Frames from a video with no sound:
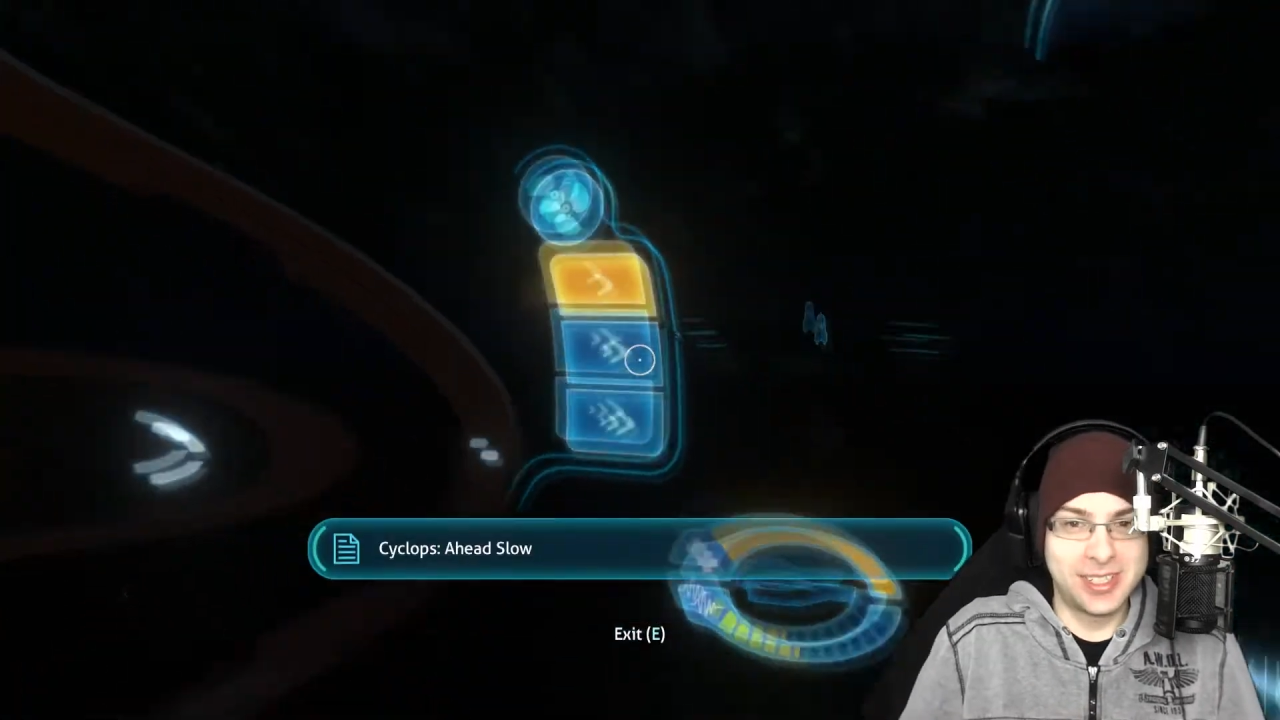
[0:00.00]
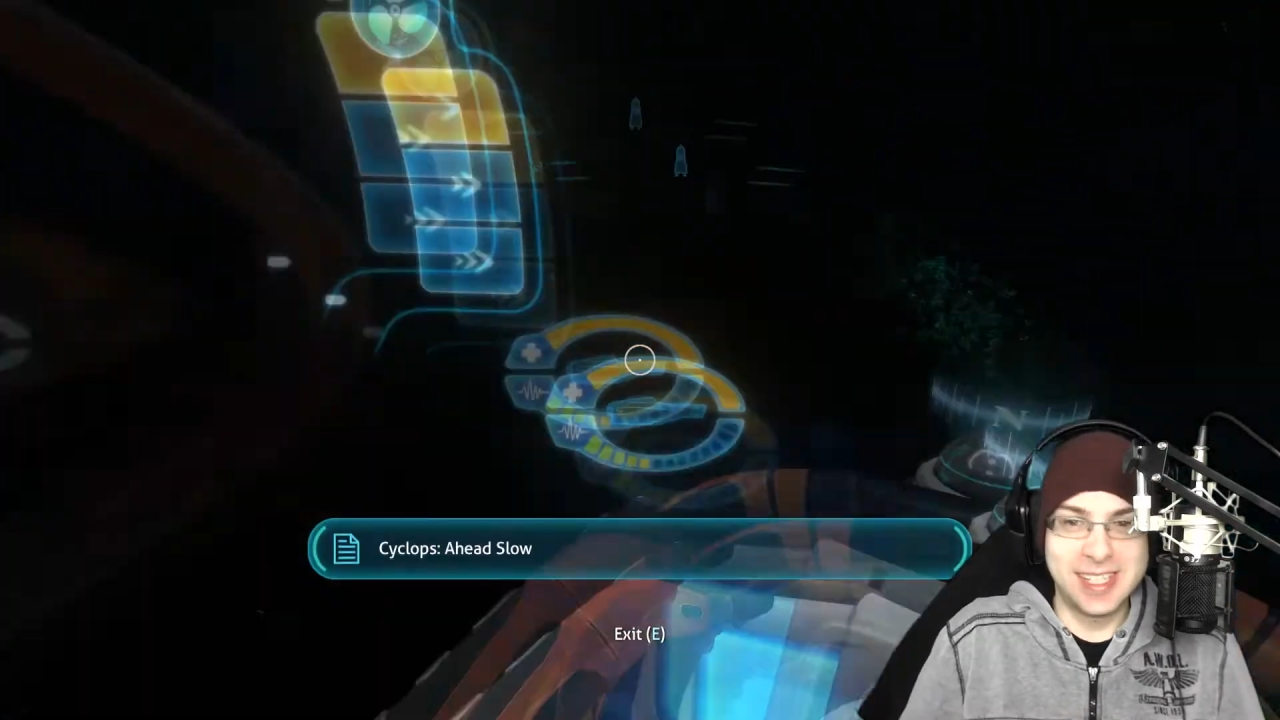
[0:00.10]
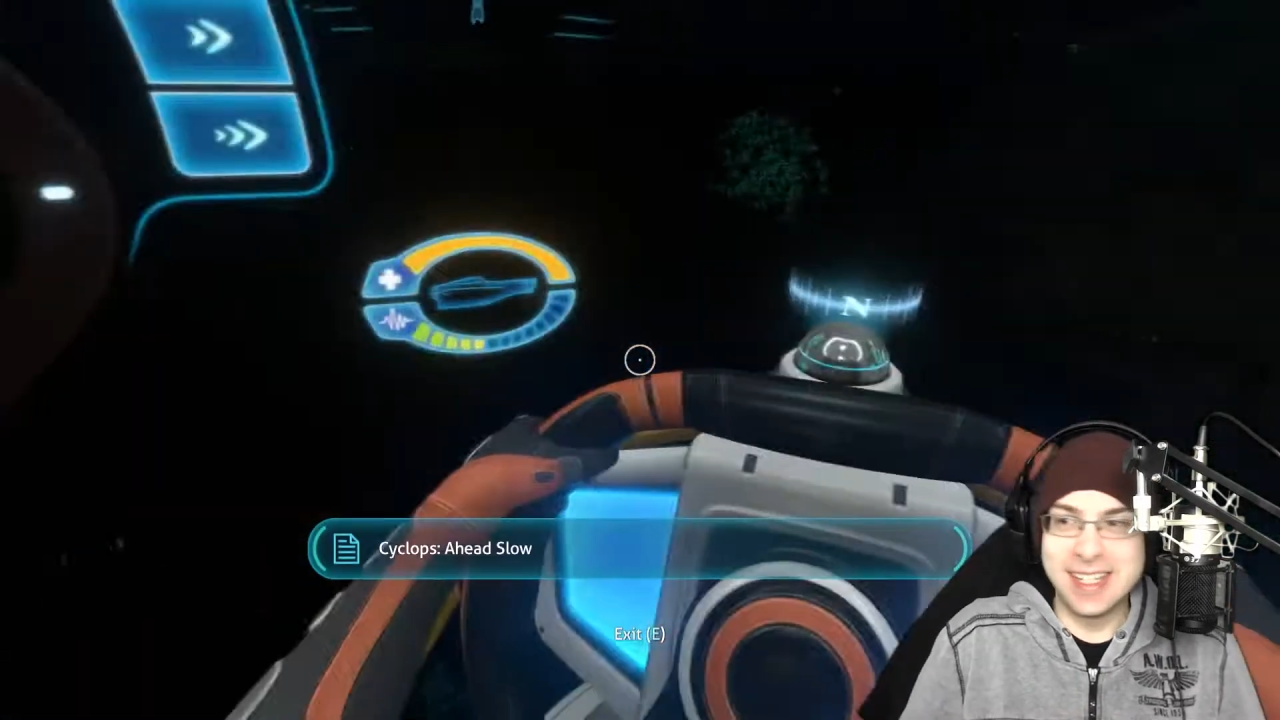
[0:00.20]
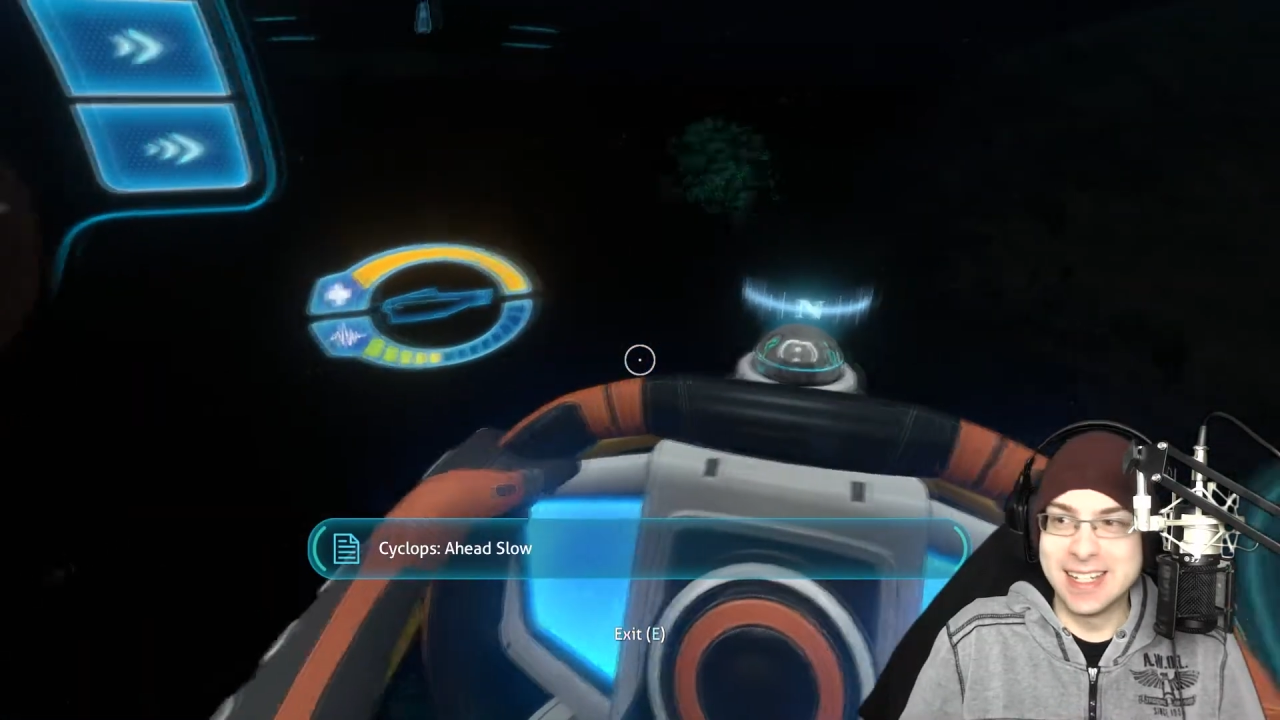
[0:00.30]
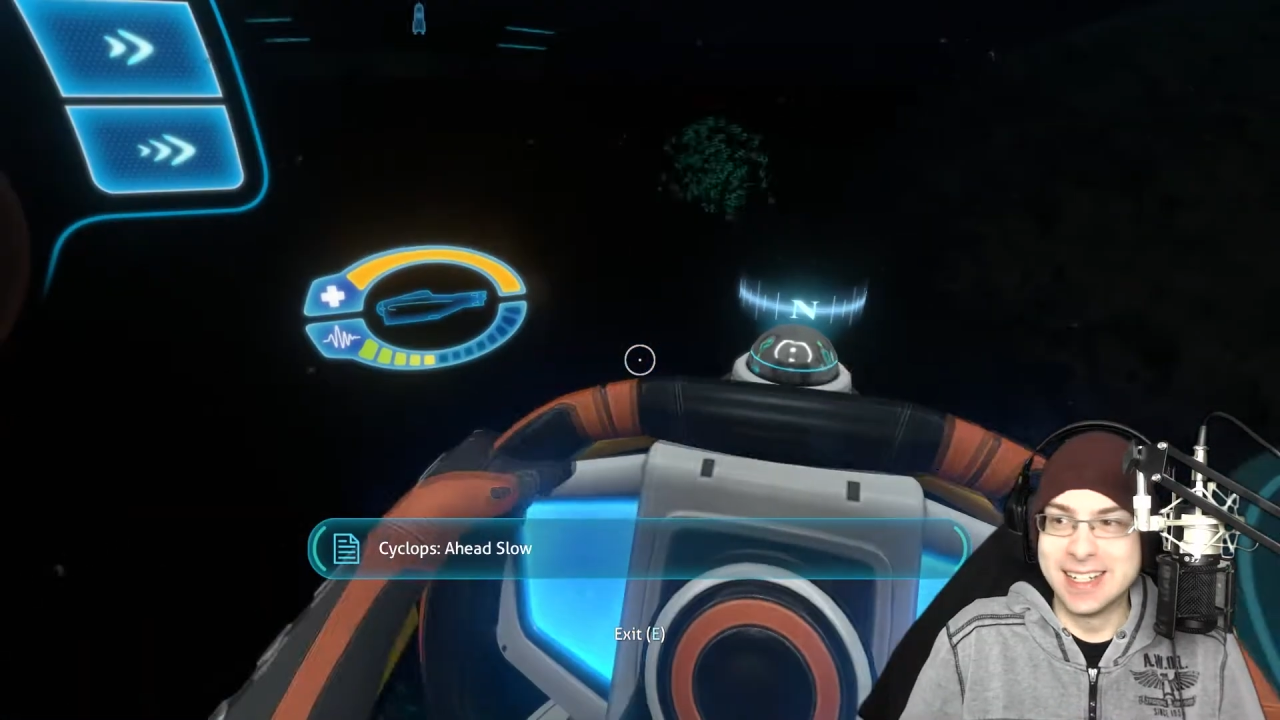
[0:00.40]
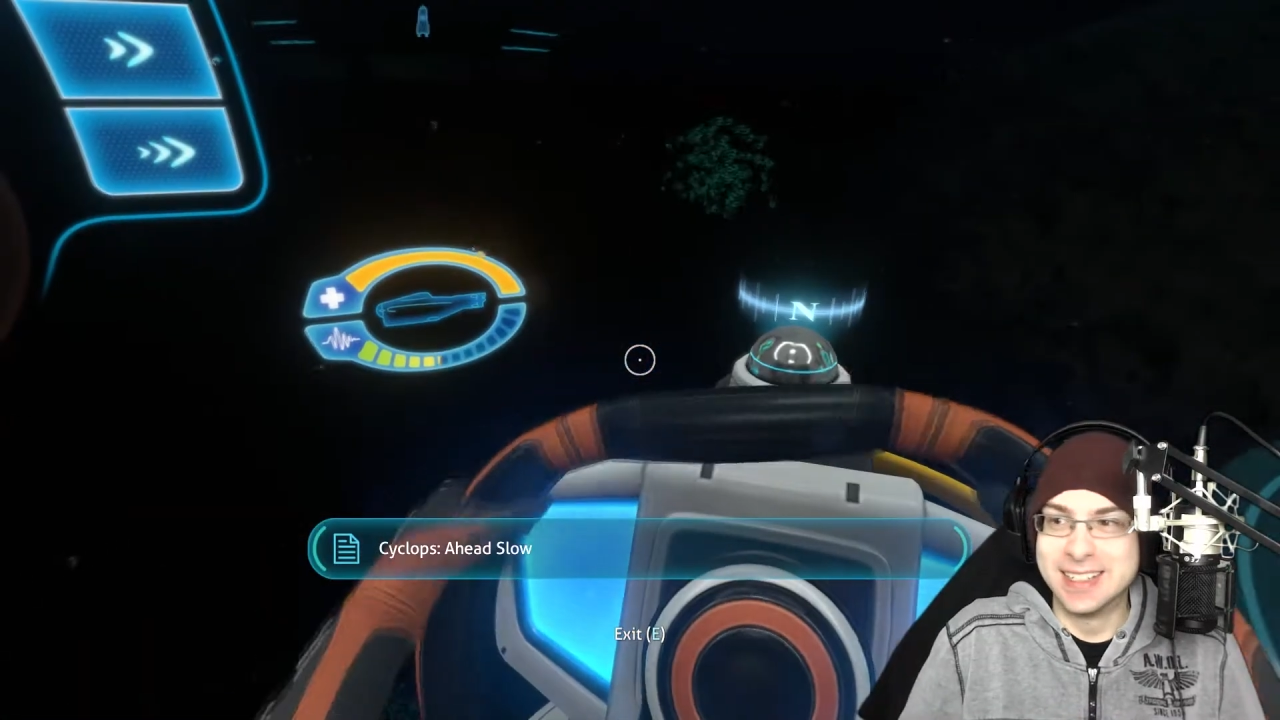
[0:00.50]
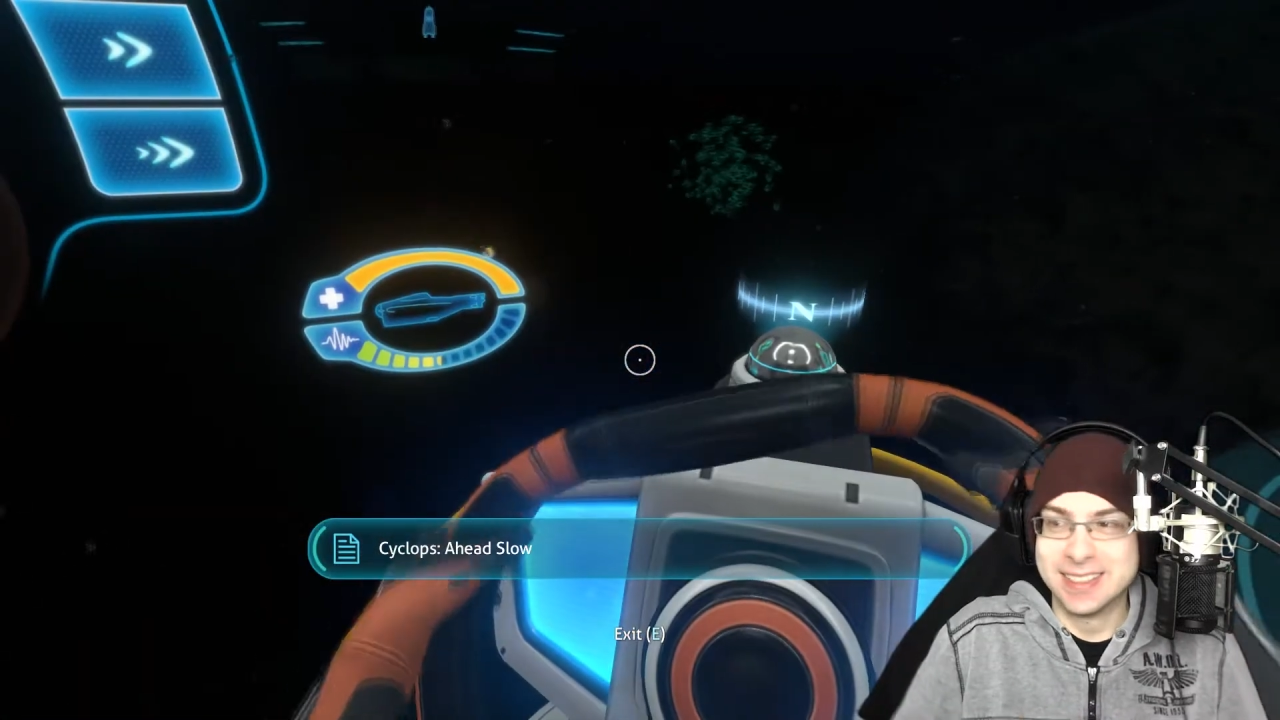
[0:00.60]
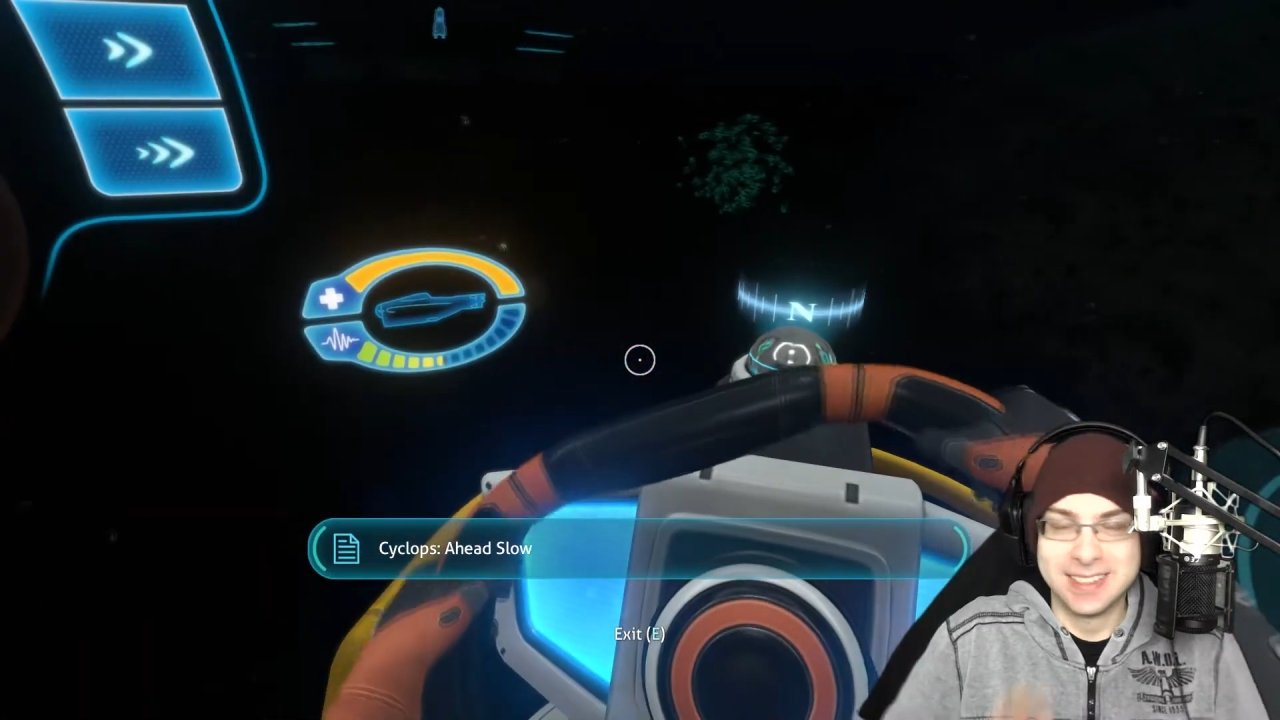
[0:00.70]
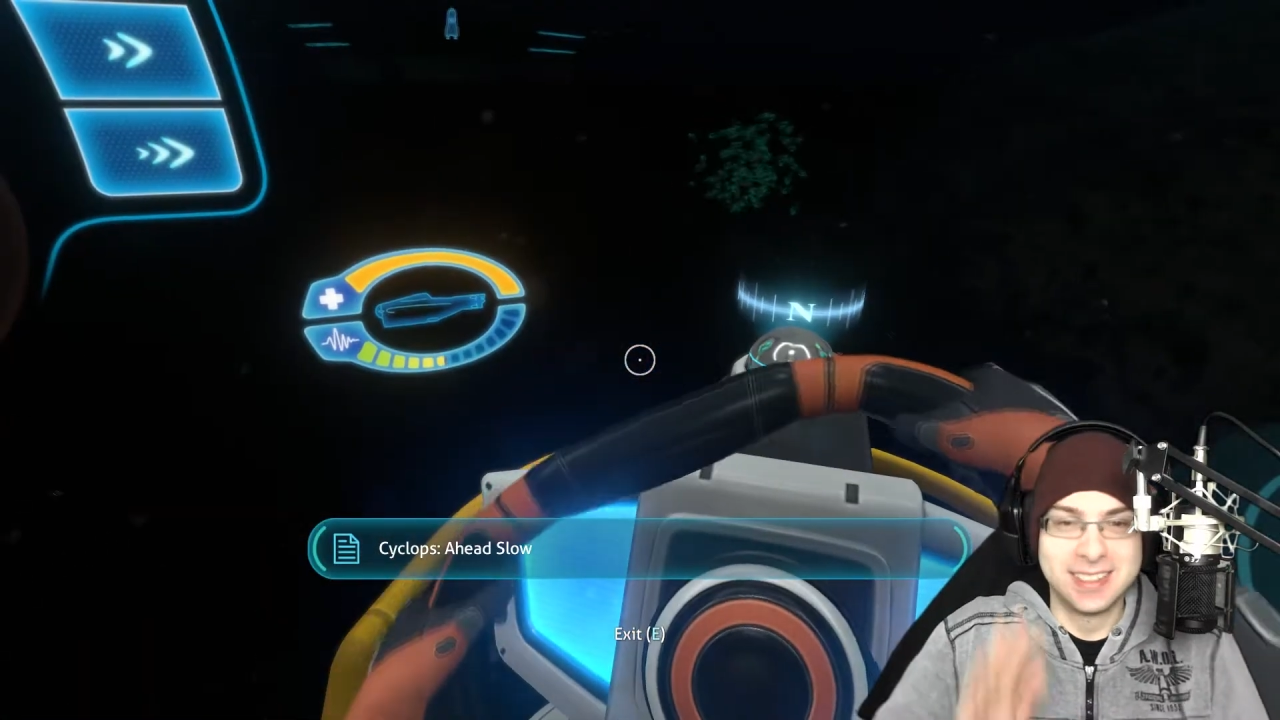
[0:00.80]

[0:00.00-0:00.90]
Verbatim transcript: saying,